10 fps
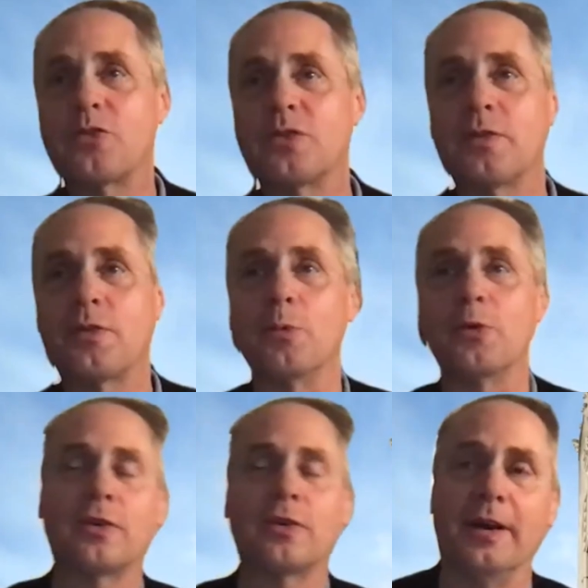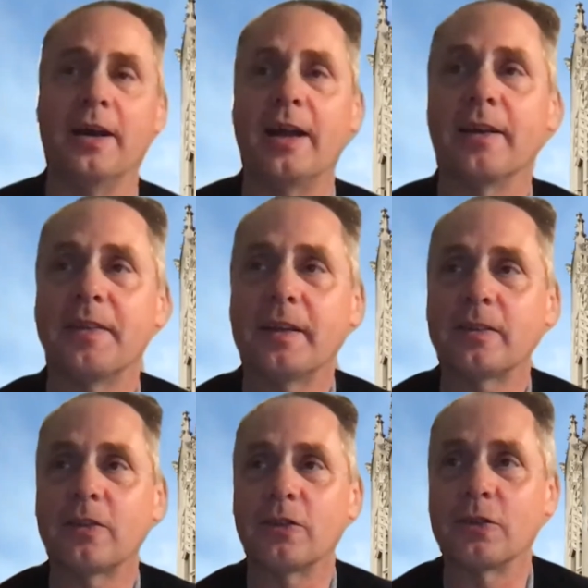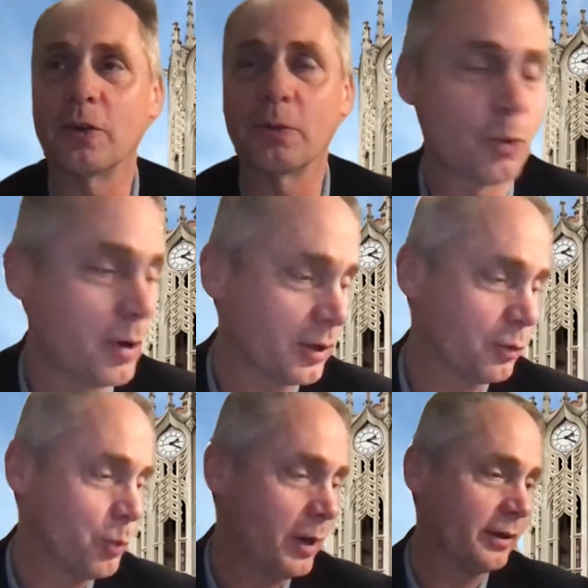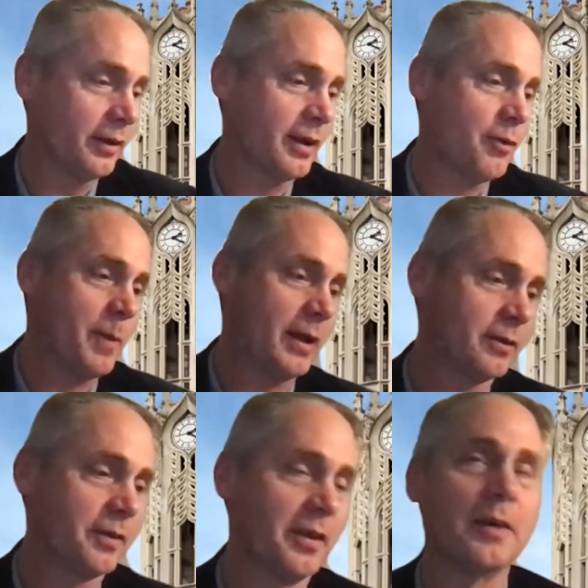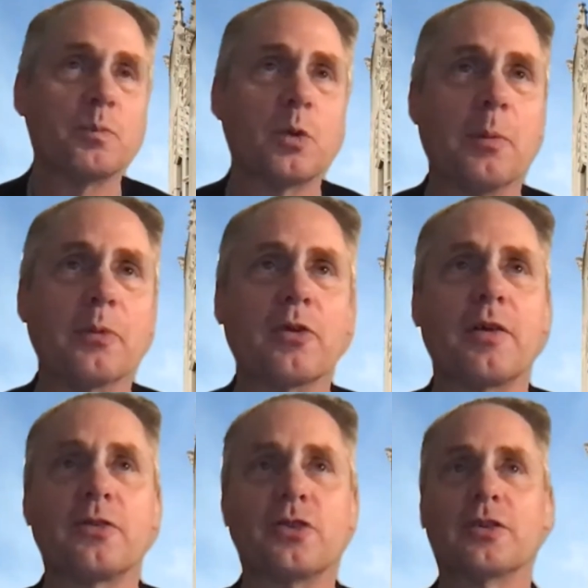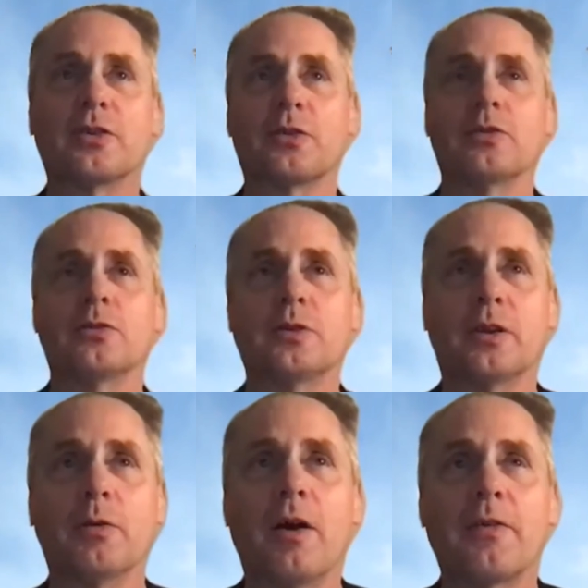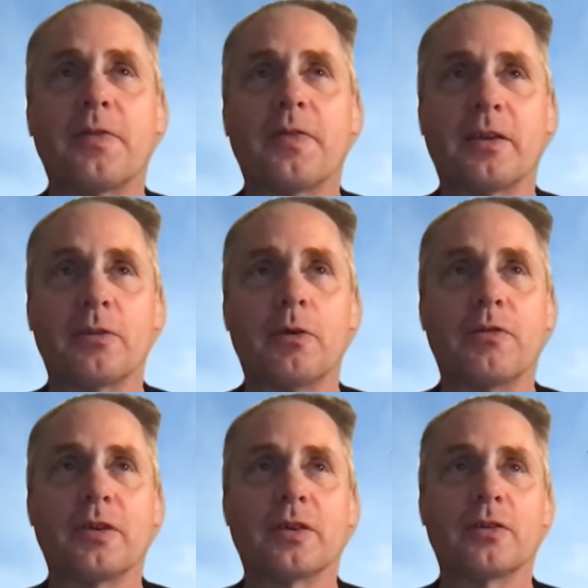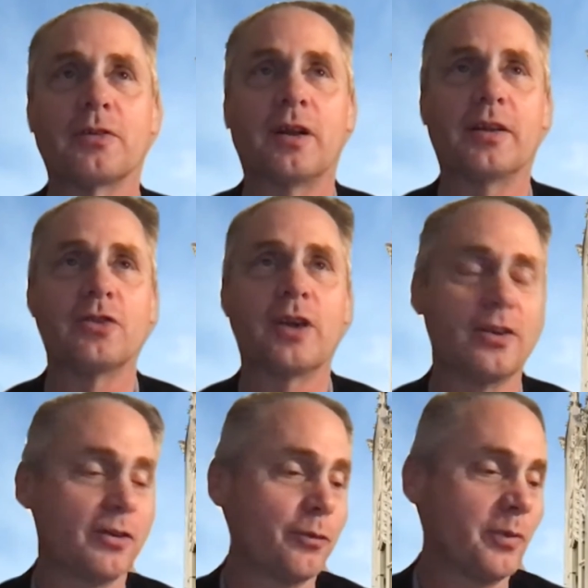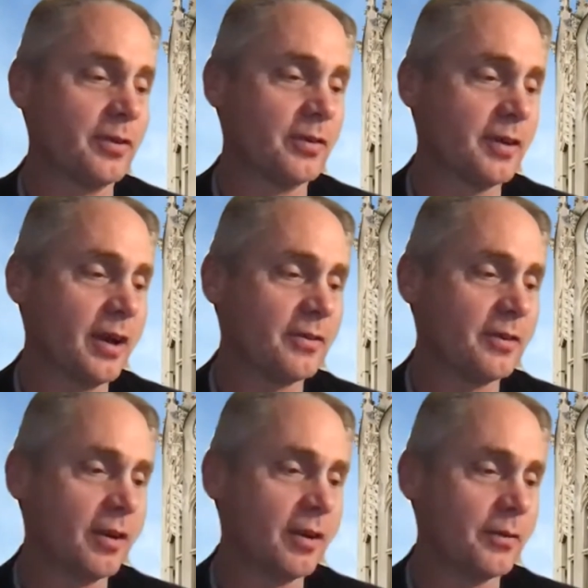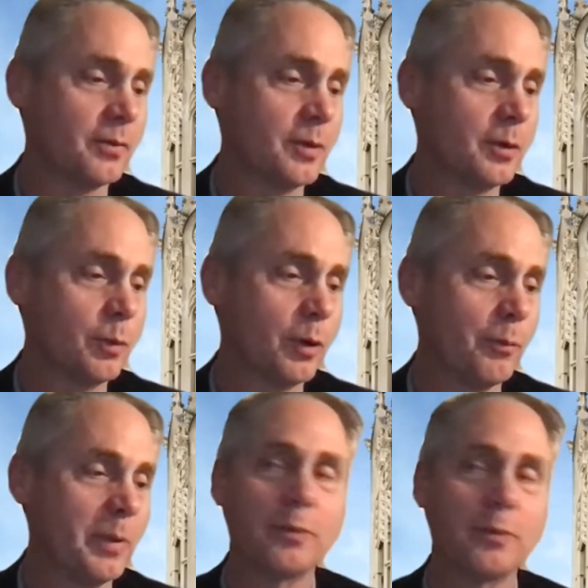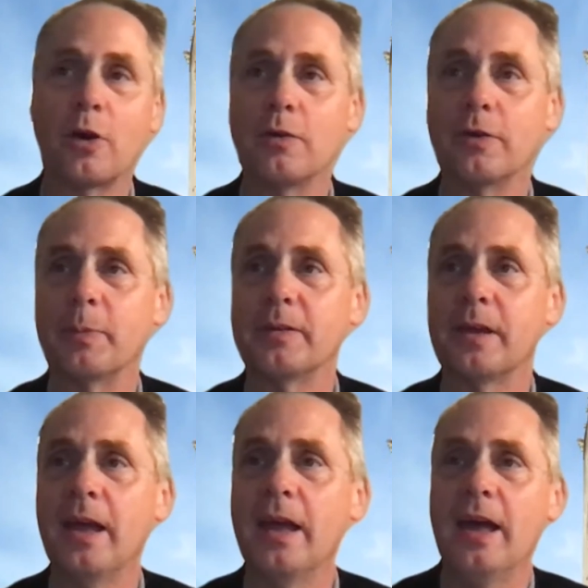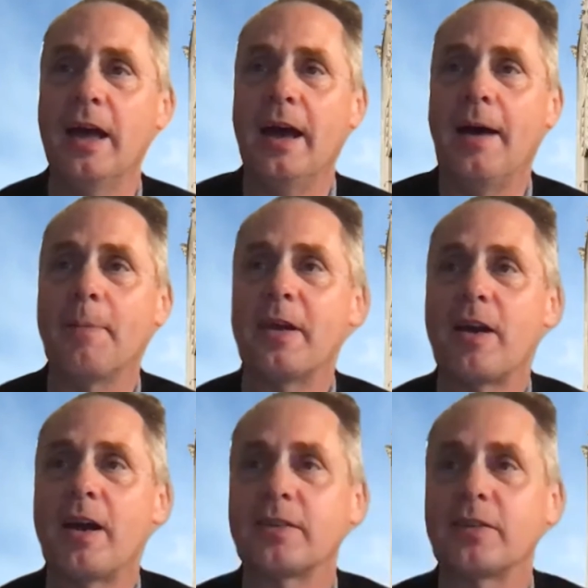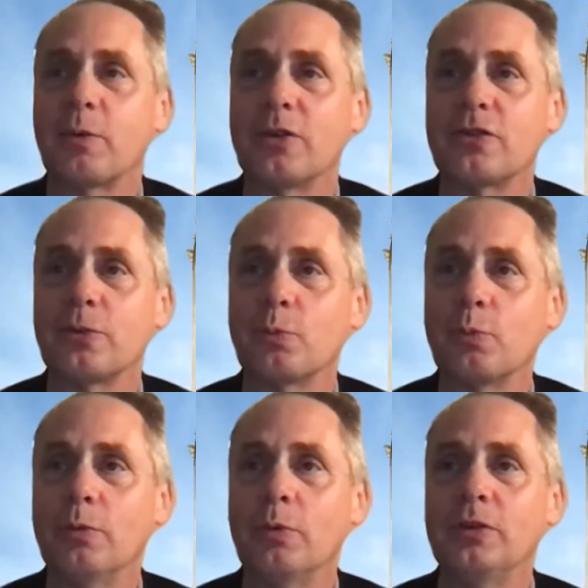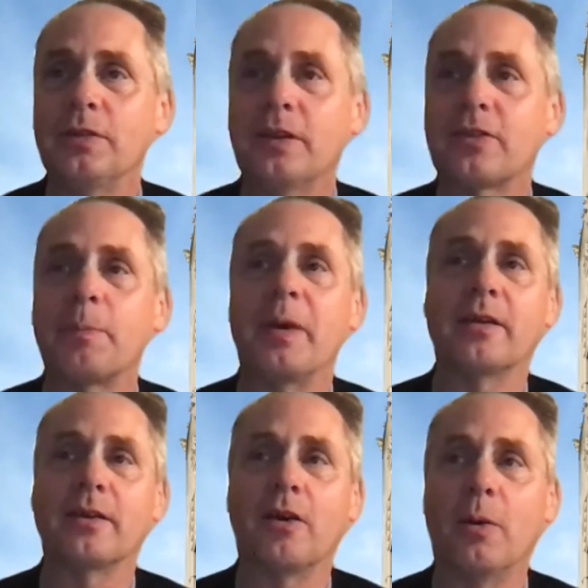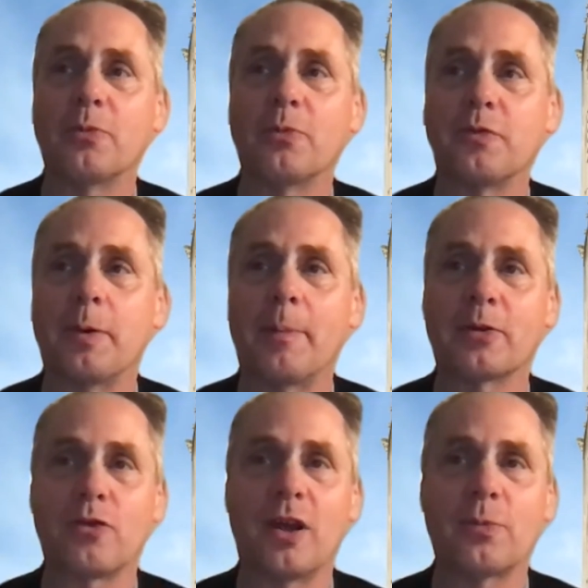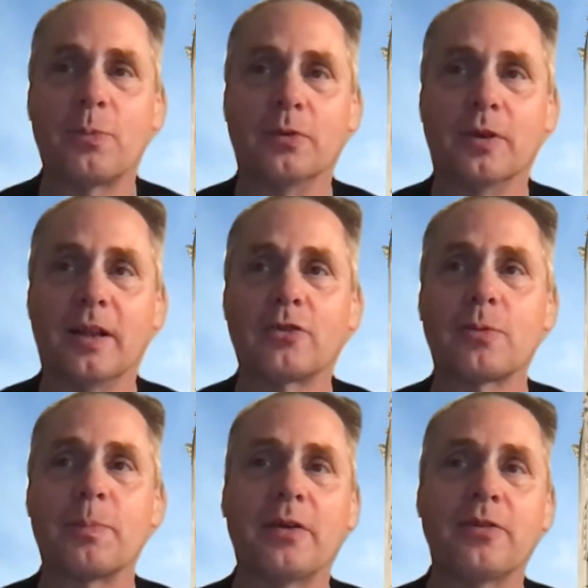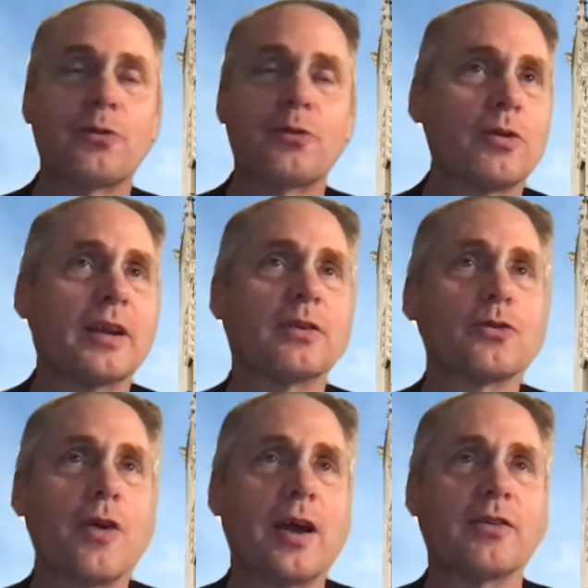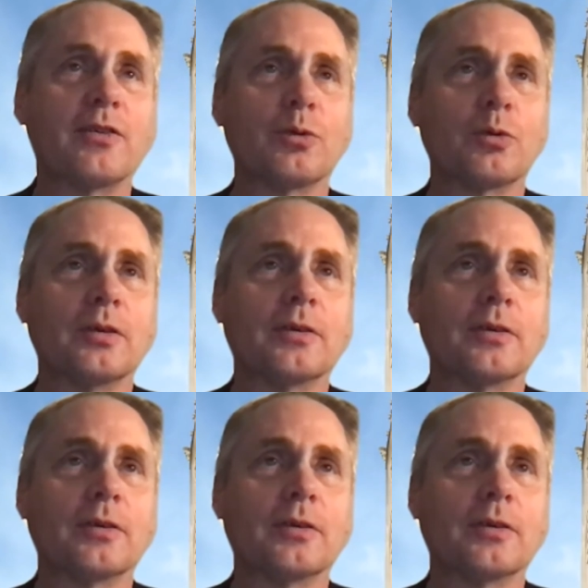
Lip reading: here from Mustafa, and I think this is quite a good one, and it comes back to the urban growth agenda that, I think is obviously going to slightly change as we've discussed and where we've been with COVID, but they're asking the question, what do you think is the better option for public transport, electric buses or electric trains in Auckland?